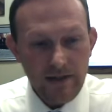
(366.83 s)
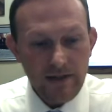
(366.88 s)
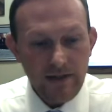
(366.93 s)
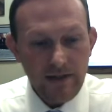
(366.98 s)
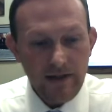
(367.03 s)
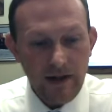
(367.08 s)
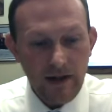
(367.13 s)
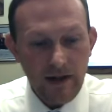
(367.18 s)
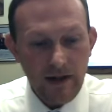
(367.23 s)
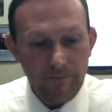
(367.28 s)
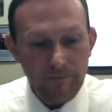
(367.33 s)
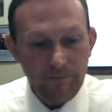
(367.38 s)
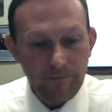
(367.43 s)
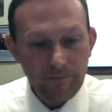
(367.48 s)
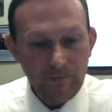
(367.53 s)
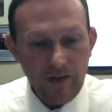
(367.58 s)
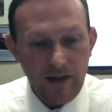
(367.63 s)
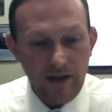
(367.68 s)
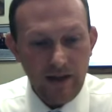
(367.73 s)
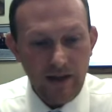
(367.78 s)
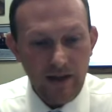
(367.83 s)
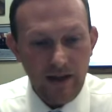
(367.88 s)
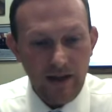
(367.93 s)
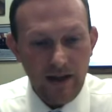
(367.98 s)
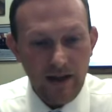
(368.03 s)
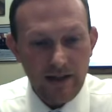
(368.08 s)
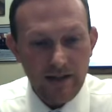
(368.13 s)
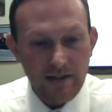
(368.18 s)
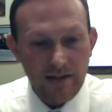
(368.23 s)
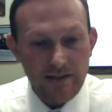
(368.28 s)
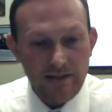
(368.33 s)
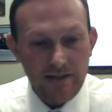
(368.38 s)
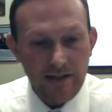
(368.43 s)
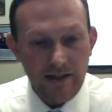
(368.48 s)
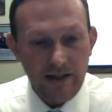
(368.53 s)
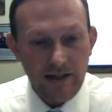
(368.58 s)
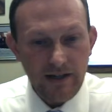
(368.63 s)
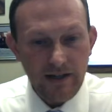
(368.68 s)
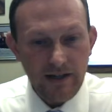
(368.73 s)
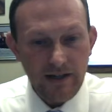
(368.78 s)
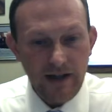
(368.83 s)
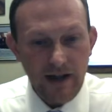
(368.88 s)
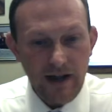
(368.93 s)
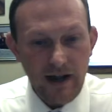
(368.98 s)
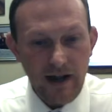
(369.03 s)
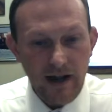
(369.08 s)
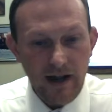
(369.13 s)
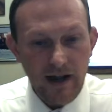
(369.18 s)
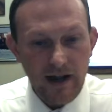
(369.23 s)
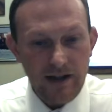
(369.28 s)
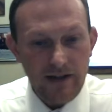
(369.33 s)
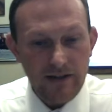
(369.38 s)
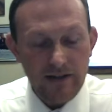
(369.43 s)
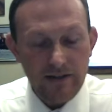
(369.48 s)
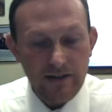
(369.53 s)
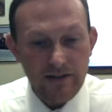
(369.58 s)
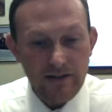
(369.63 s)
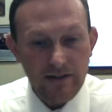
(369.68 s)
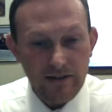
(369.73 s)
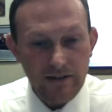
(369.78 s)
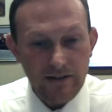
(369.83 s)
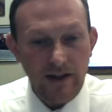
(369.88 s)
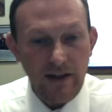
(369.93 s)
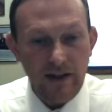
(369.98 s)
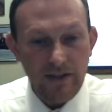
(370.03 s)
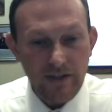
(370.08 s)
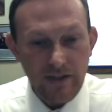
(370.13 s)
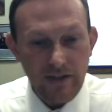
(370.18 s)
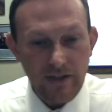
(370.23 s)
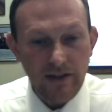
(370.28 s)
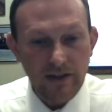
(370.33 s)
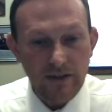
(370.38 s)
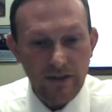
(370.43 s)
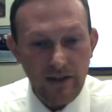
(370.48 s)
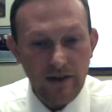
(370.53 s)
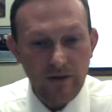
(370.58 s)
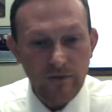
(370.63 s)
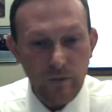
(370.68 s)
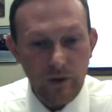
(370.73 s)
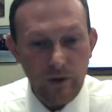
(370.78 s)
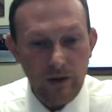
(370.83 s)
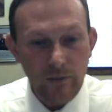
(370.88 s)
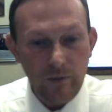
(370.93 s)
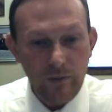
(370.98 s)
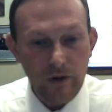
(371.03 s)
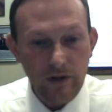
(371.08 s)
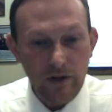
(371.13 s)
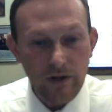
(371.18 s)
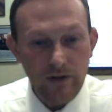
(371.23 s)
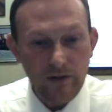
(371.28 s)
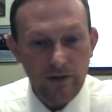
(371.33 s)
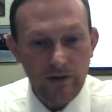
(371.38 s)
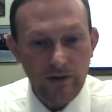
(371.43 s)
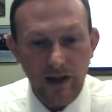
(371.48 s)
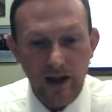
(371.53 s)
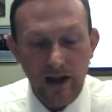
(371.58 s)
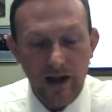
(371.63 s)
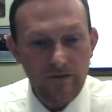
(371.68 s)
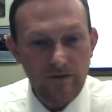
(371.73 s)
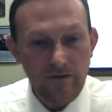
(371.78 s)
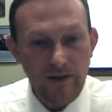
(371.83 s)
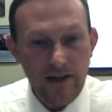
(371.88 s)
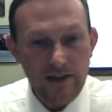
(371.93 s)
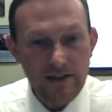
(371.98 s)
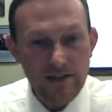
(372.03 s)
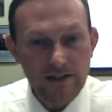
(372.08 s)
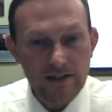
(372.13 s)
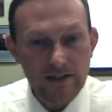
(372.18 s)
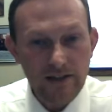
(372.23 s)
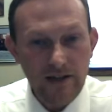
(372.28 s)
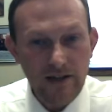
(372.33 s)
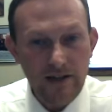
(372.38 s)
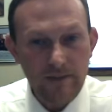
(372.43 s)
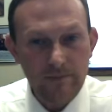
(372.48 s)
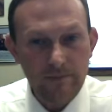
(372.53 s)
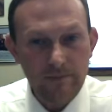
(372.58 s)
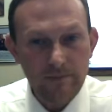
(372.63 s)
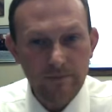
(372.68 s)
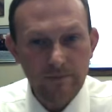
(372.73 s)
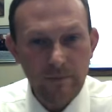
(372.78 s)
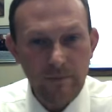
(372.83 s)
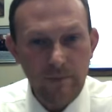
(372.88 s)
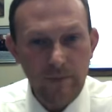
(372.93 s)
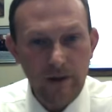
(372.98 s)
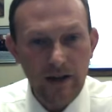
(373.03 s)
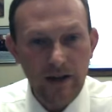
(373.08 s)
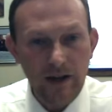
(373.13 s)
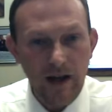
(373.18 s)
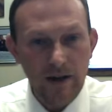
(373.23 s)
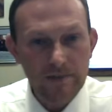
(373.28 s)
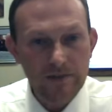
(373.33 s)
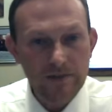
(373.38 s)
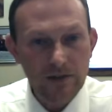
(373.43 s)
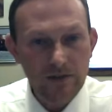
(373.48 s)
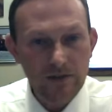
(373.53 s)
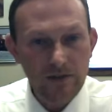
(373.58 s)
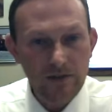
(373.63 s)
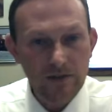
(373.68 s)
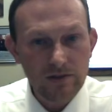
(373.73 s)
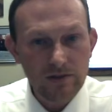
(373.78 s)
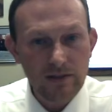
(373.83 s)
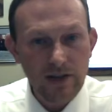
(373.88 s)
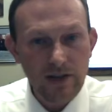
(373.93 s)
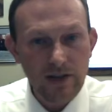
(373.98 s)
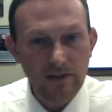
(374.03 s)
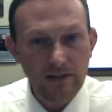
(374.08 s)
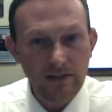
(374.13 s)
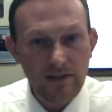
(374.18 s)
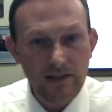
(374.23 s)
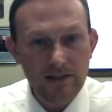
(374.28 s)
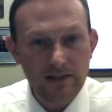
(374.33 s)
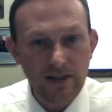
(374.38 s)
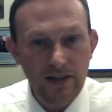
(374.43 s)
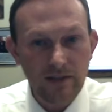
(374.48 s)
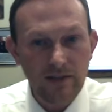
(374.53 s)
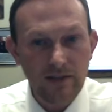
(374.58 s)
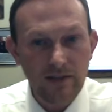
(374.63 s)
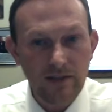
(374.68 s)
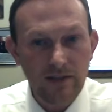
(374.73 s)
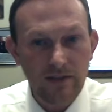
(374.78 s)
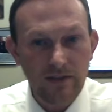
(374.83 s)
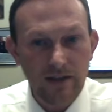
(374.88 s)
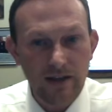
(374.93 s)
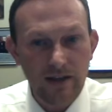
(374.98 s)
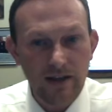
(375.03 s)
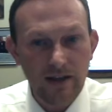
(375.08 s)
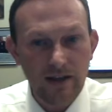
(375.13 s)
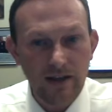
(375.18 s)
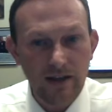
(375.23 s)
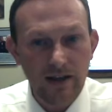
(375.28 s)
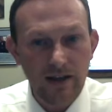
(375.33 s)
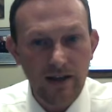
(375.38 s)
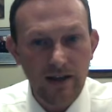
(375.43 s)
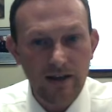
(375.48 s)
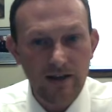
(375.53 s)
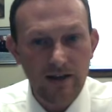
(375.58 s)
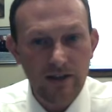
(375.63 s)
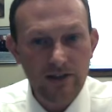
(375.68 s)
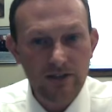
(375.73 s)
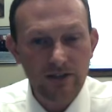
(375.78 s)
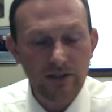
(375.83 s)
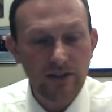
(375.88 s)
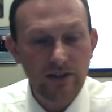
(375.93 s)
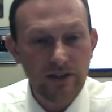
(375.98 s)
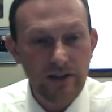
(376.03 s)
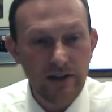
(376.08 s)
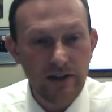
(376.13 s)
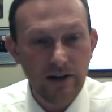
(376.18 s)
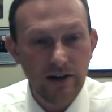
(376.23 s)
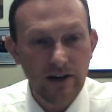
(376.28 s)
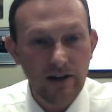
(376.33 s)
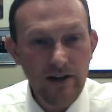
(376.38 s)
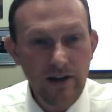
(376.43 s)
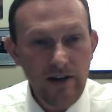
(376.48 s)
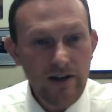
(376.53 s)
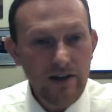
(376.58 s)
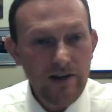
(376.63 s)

Um, and uh, I I think that we will not face um, many obstacles, at least in the the uh, initial year.